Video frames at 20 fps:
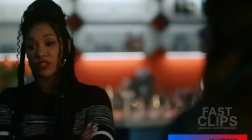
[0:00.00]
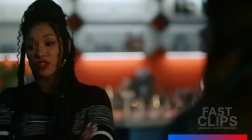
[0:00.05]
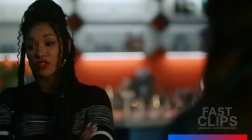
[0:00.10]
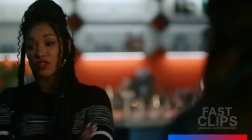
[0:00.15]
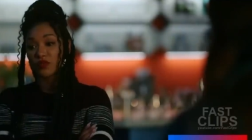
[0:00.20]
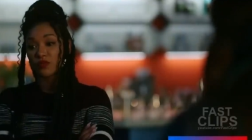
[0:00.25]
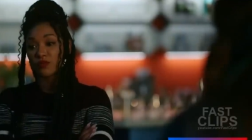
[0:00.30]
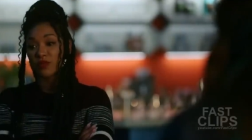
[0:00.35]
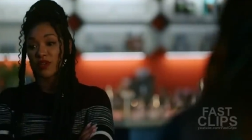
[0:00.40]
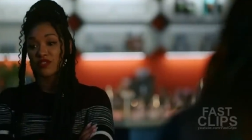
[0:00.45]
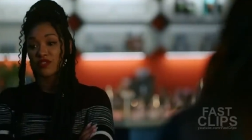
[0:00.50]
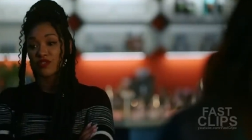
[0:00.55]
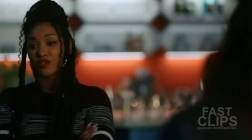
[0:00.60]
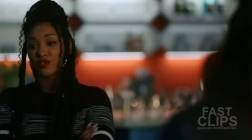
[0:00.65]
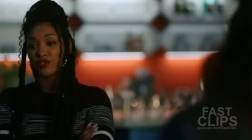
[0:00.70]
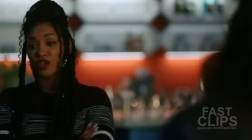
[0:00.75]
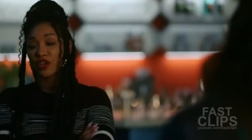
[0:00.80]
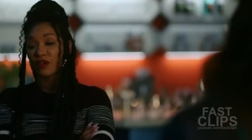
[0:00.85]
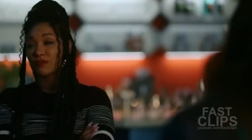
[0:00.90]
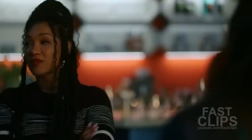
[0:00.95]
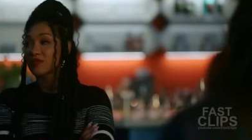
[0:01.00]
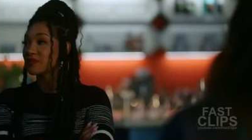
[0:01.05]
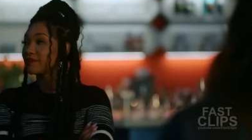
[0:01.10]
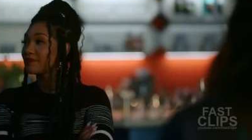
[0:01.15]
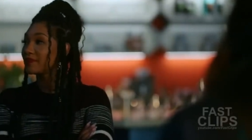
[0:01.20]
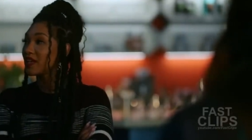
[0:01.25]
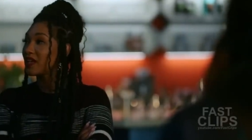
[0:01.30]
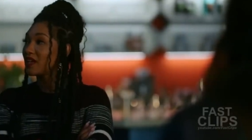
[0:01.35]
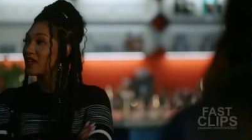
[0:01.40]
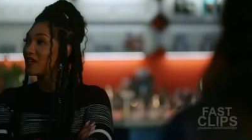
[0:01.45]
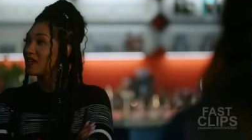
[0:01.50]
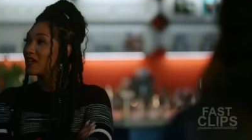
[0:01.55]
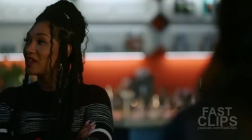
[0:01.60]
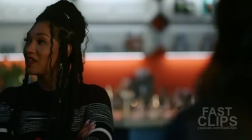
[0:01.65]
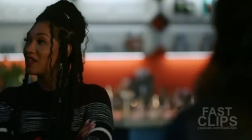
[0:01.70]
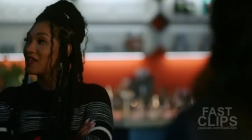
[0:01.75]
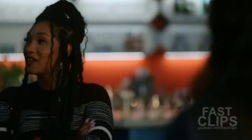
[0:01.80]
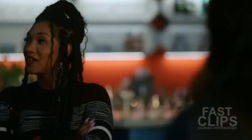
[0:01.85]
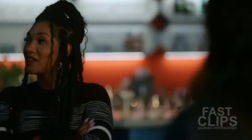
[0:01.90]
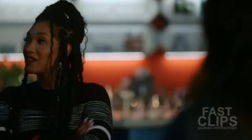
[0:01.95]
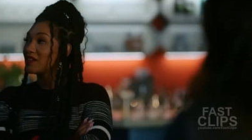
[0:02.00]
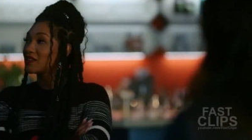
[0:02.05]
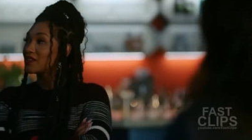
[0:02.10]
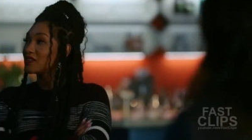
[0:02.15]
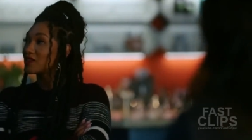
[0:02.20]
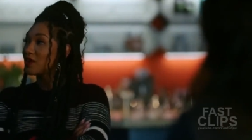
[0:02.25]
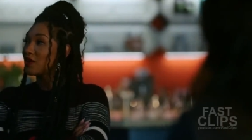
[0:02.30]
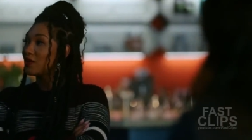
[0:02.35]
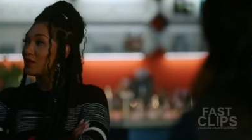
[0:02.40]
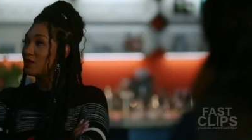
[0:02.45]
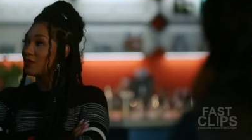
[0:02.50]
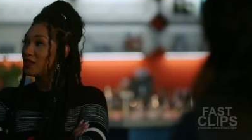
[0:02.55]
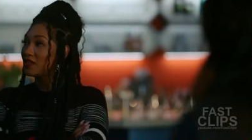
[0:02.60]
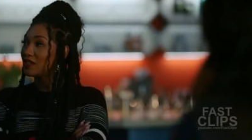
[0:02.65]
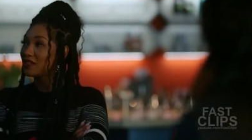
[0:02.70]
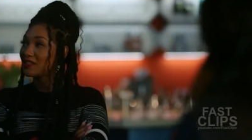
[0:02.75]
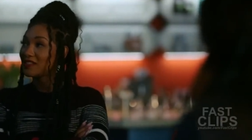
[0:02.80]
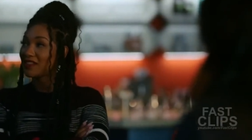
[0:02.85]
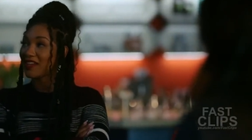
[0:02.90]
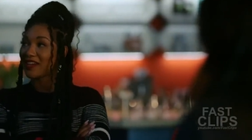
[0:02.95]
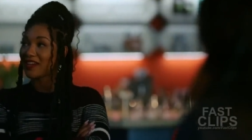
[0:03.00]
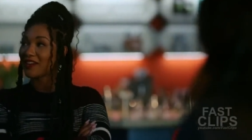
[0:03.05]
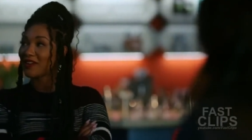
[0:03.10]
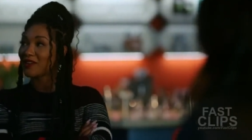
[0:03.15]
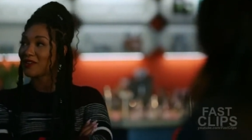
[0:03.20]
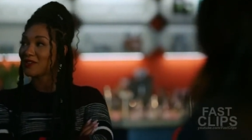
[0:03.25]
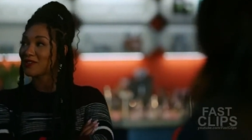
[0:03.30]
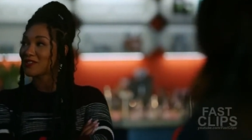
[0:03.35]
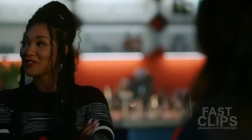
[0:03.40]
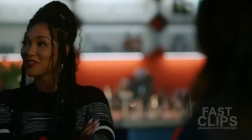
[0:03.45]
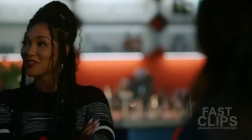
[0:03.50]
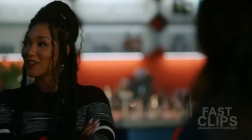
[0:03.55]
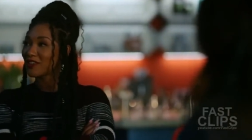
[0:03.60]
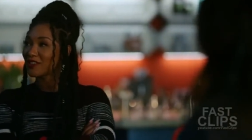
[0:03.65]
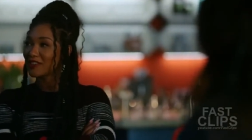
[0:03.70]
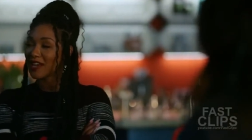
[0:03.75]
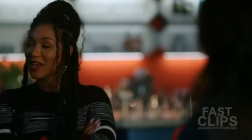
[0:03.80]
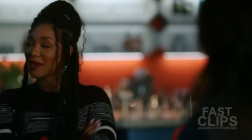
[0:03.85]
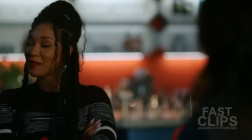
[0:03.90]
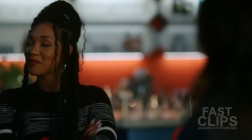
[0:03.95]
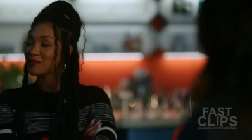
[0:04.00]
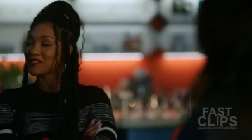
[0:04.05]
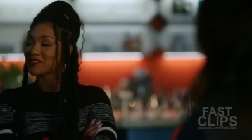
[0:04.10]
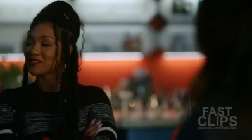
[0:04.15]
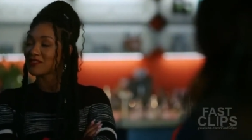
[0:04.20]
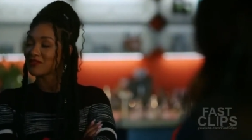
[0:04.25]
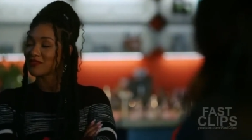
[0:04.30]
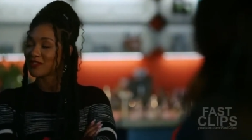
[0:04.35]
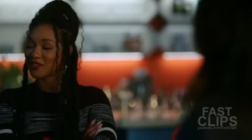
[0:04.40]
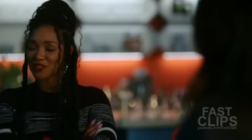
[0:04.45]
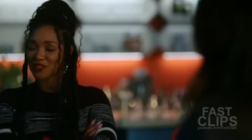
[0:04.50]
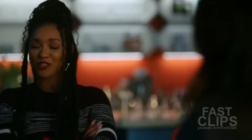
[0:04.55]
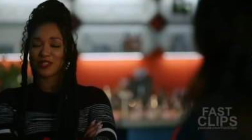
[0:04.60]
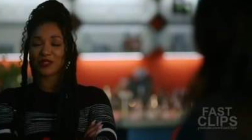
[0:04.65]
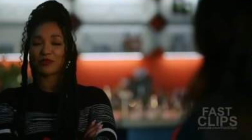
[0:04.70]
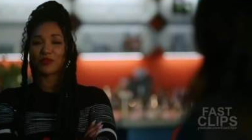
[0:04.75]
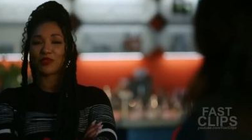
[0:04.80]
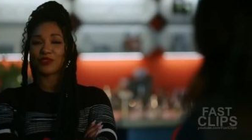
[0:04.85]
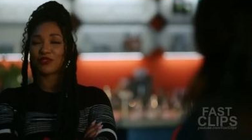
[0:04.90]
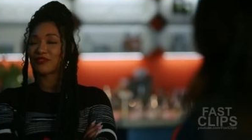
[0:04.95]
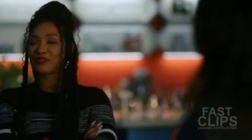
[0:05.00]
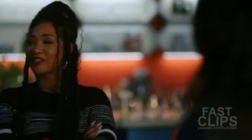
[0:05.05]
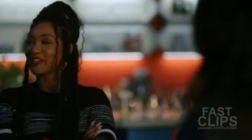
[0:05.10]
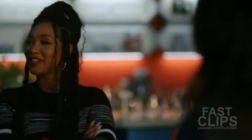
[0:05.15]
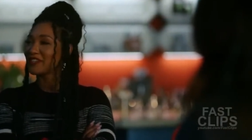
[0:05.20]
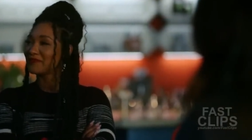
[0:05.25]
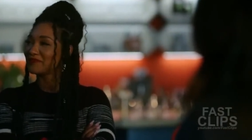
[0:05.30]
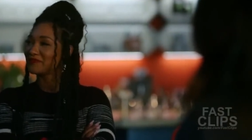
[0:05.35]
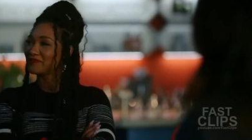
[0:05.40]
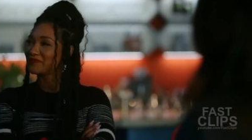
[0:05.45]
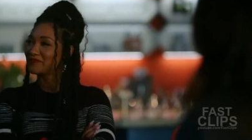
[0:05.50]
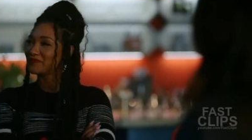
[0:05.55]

they just went back to their jobs. So now Star Labs is officially mold free.